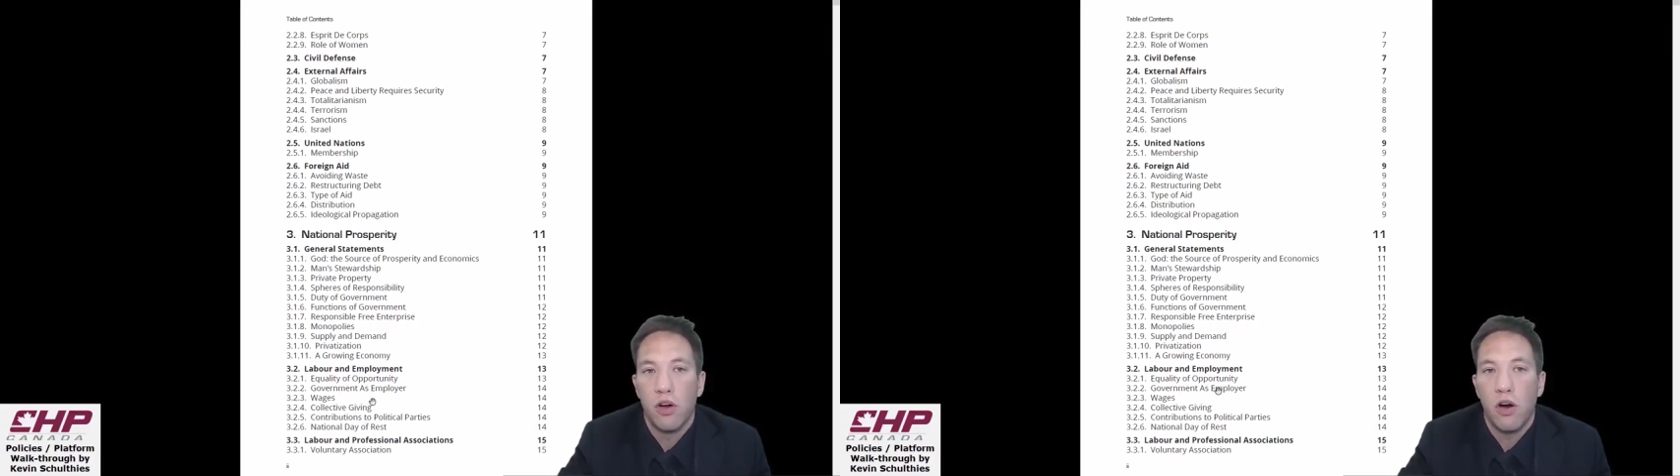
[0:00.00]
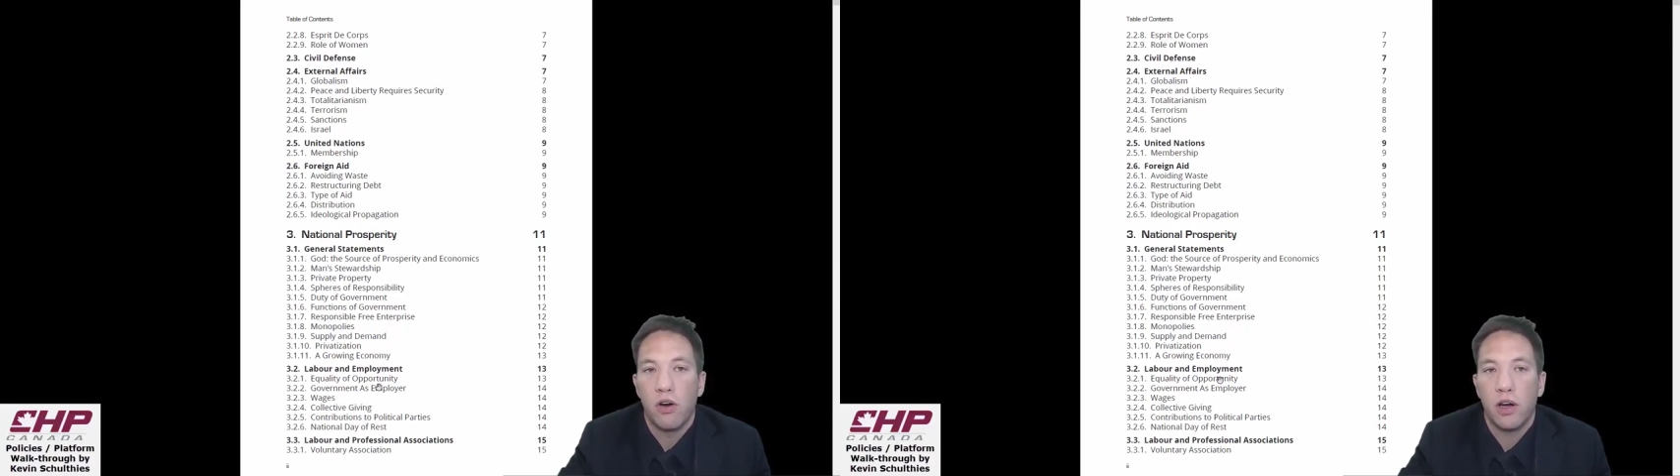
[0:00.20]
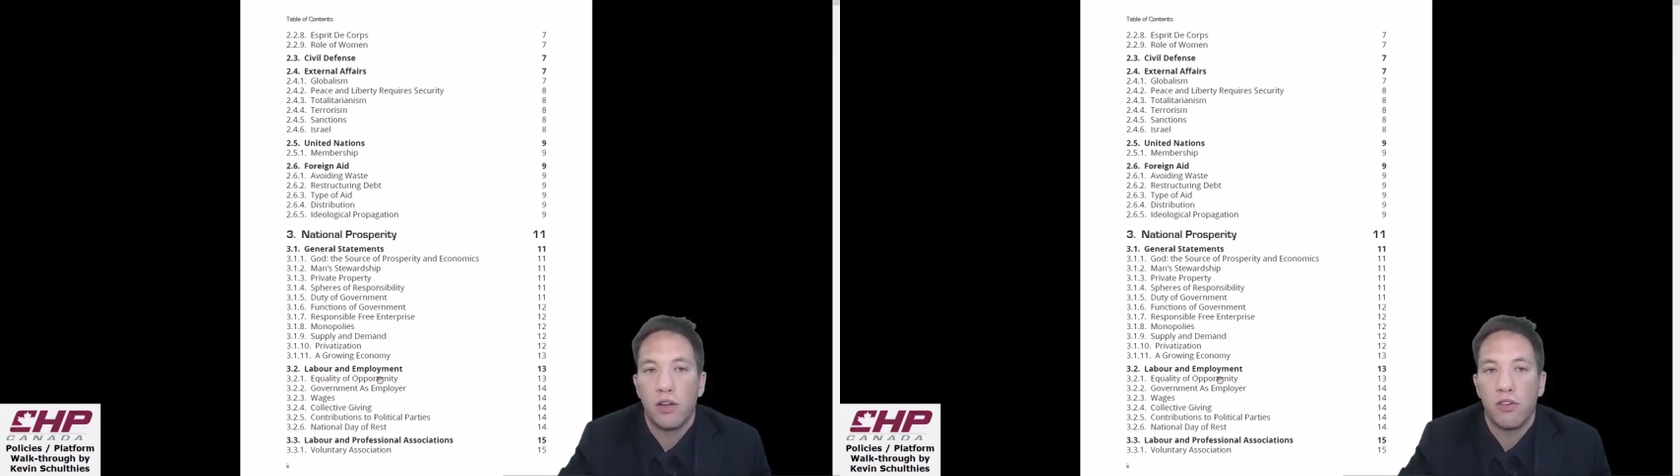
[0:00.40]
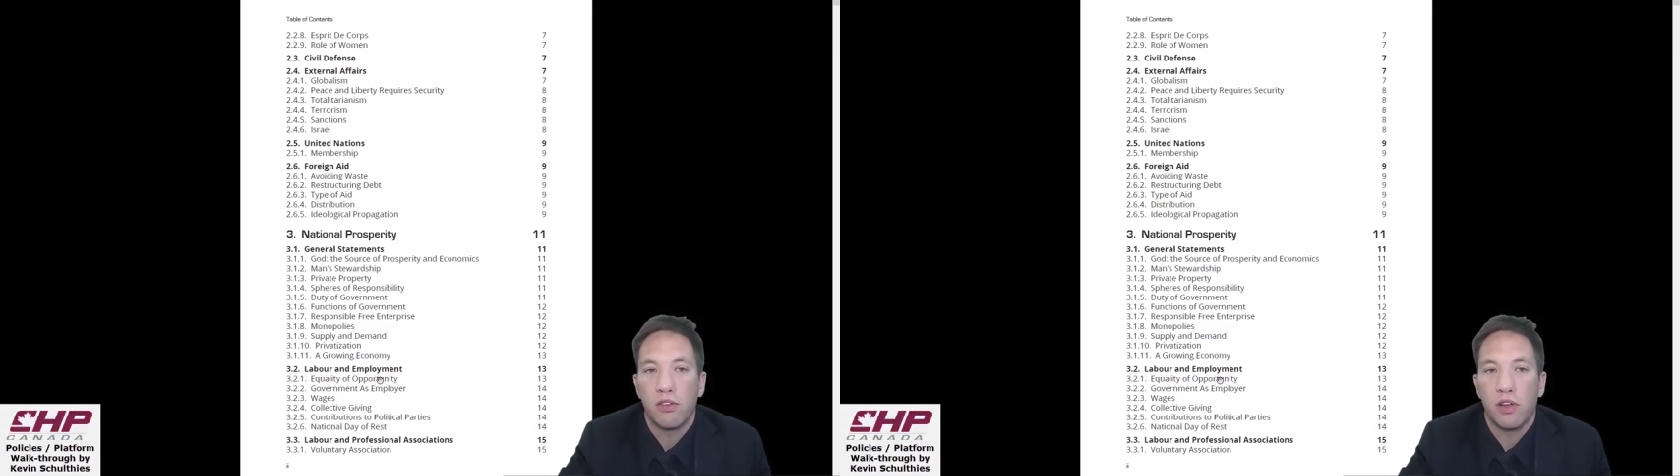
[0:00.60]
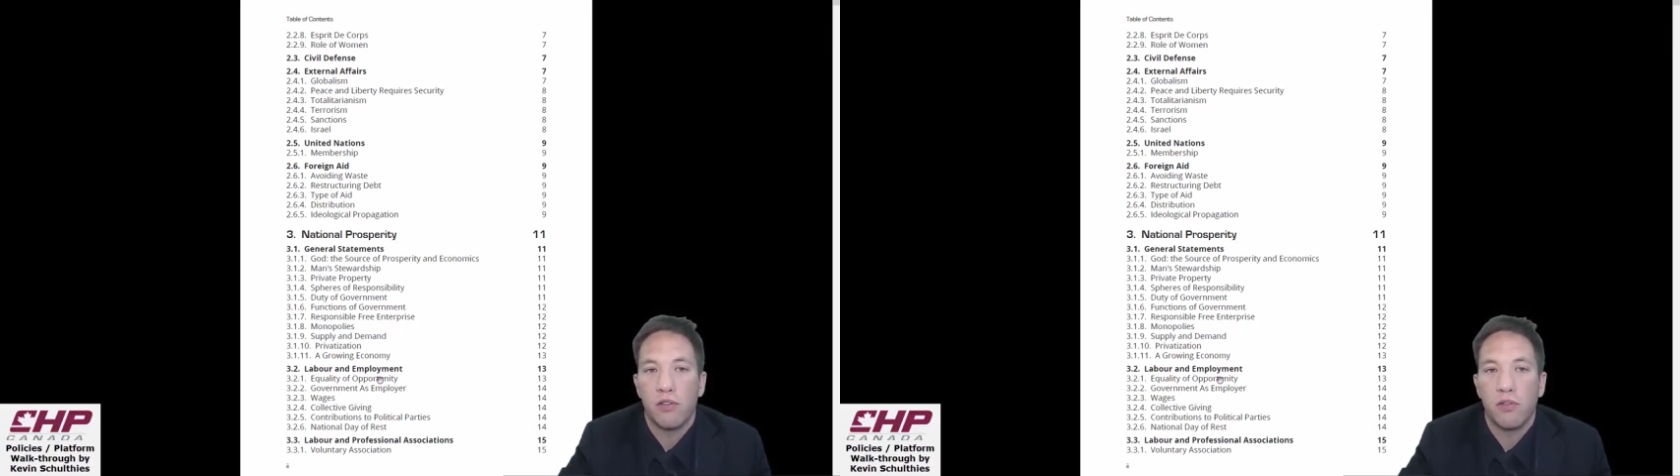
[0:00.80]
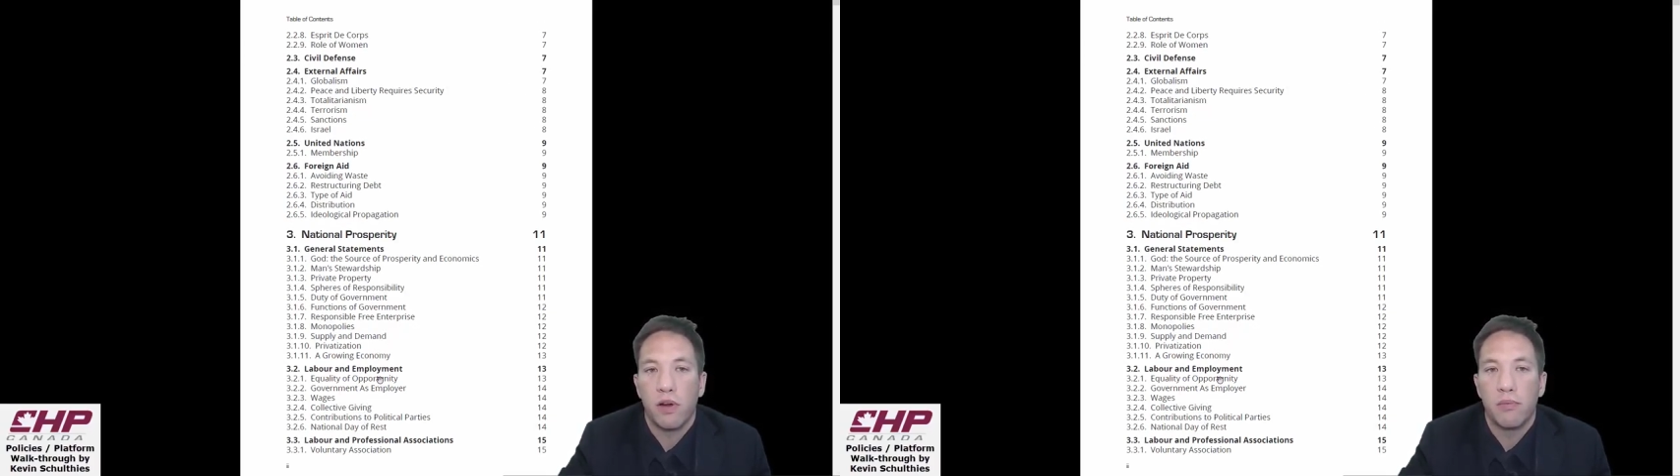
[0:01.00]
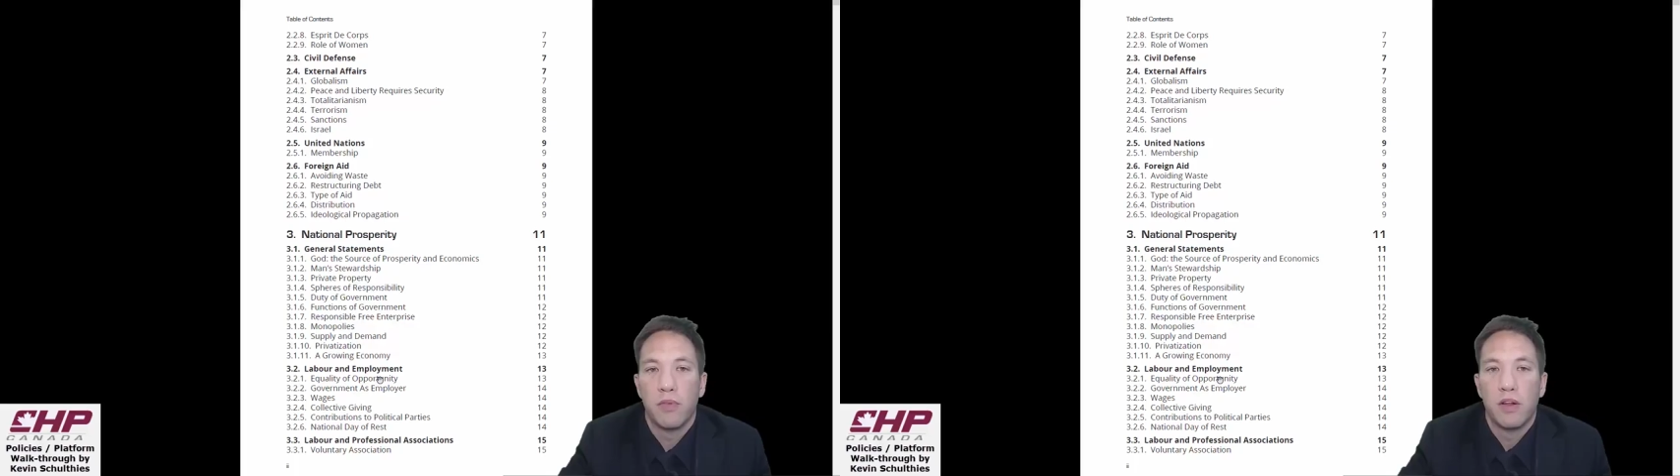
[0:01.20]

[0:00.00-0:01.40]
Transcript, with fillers: all kinds of stuff, right?